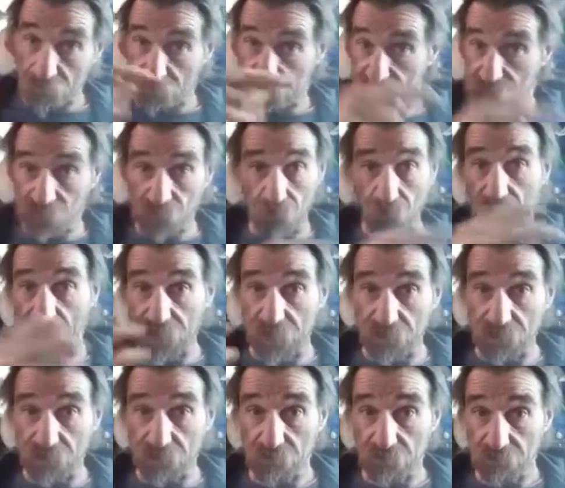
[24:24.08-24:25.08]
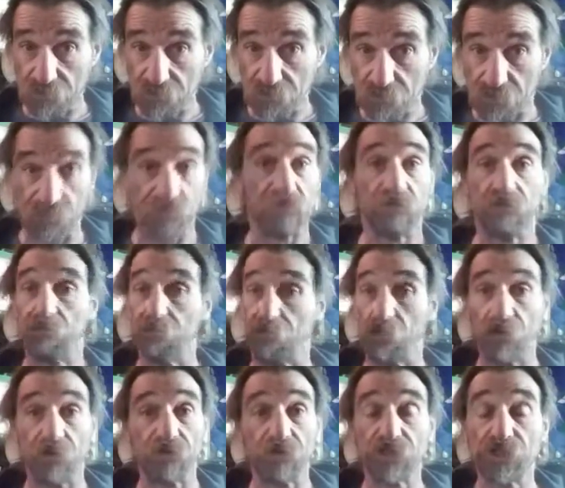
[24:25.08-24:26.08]
tweet,
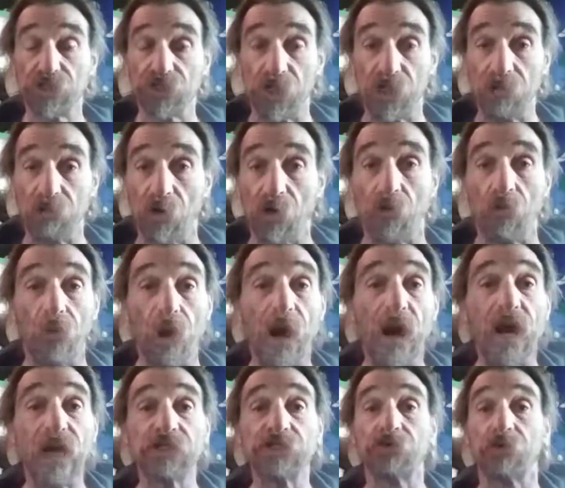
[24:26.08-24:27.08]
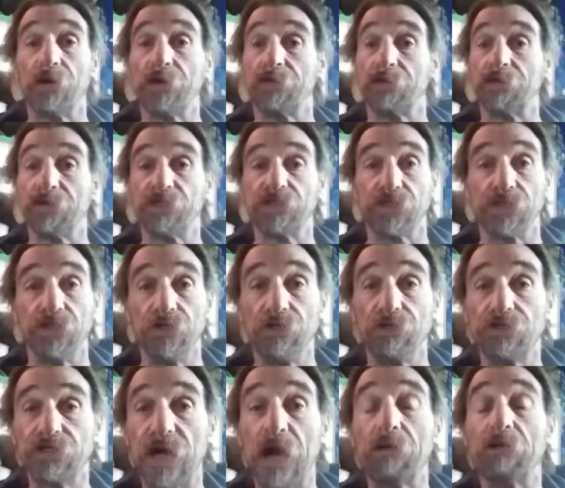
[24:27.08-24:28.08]
whether it's GMO Watch, whether it's a
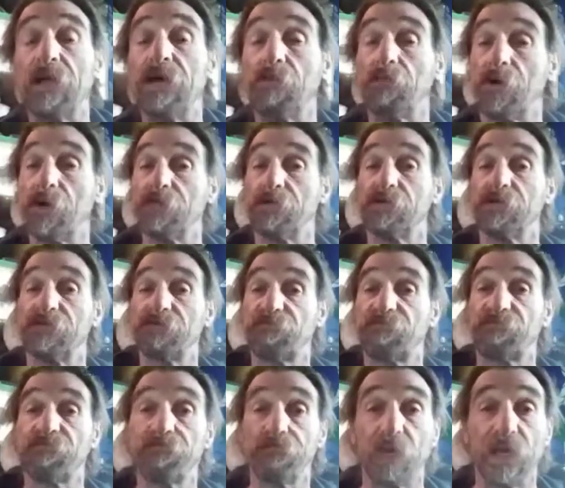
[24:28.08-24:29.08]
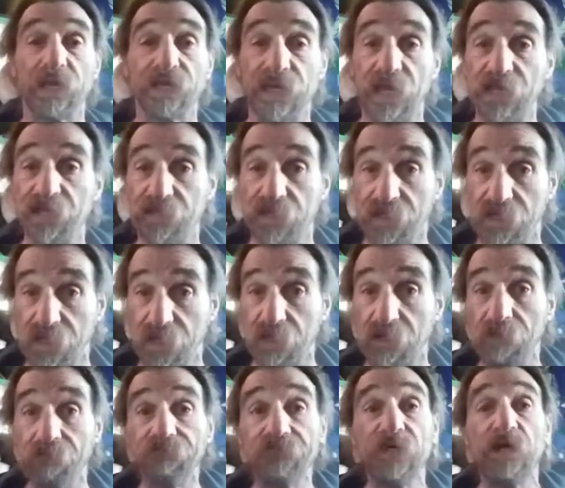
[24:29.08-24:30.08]
news outlet, whether it's by Carey
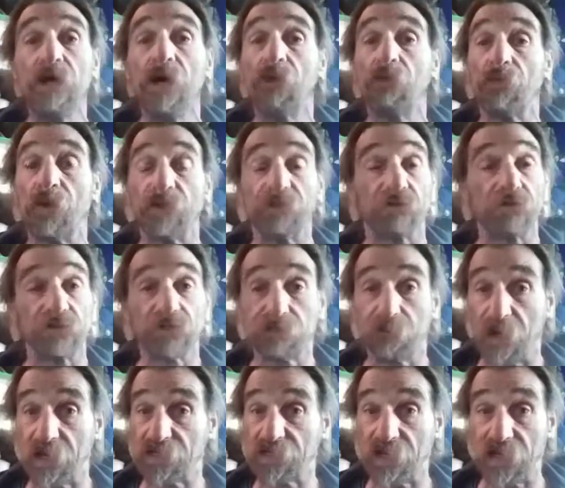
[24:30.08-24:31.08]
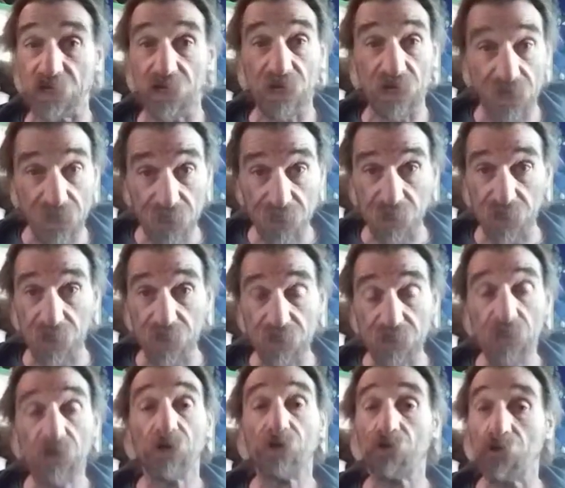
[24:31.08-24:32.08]
Gillam, whether it's by Zen Honeycut,
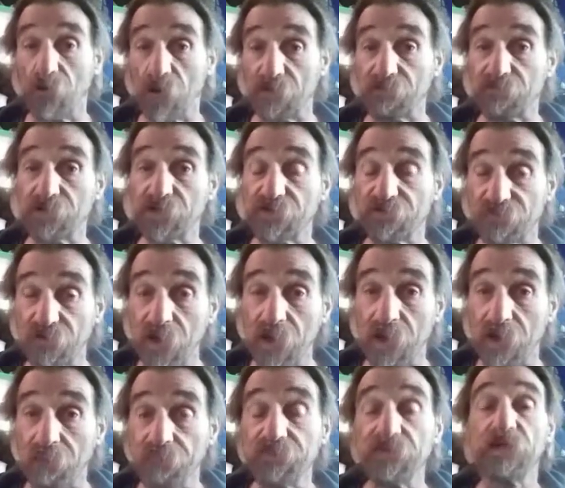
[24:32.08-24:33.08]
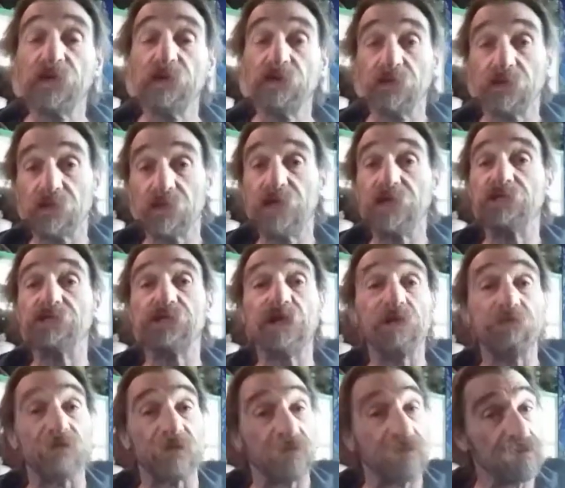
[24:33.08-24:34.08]
whoever it's from, ladies and
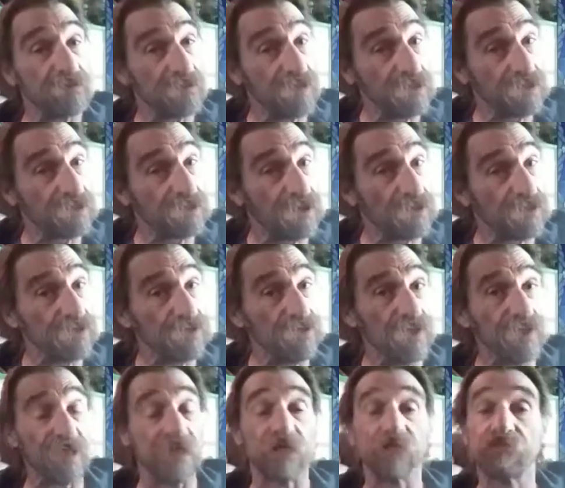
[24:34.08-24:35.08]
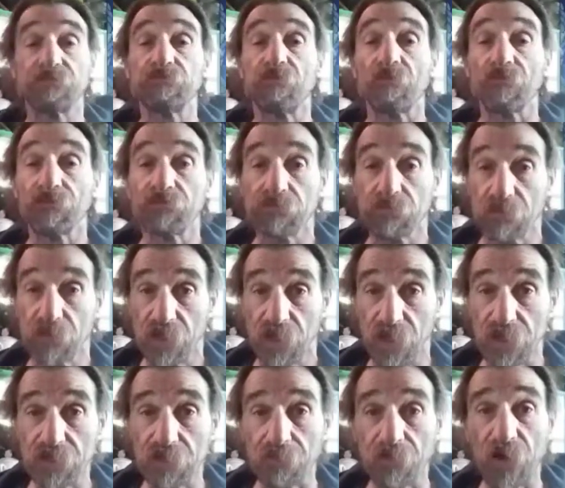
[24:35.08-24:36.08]
gentlemen, let's start doing this.
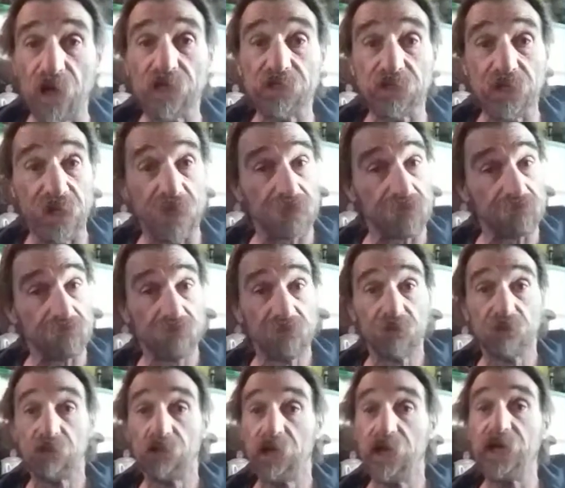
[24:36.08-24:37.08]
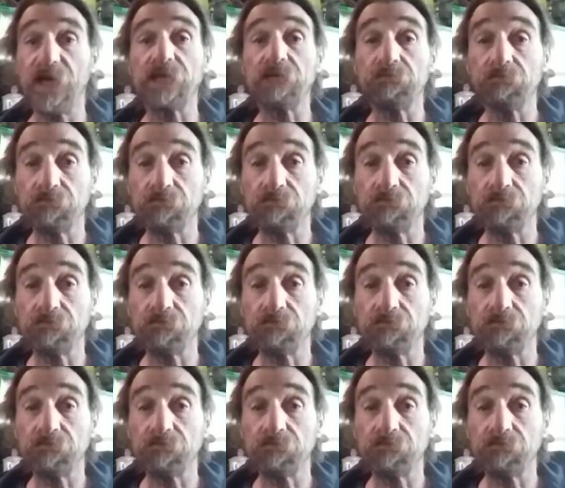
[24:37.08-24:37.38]
Hit the president. Hit